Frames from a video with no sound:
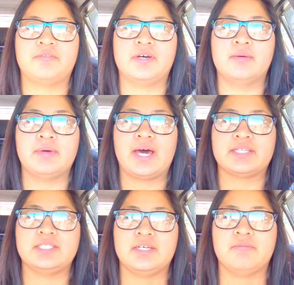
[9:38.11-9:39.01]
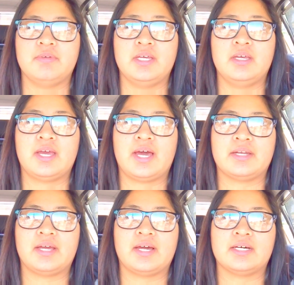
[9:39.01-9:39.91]
film at the DMV
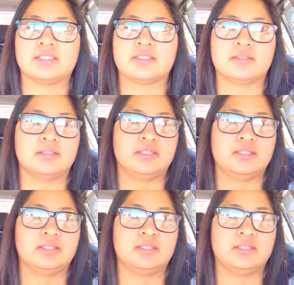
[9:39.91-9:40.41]
and at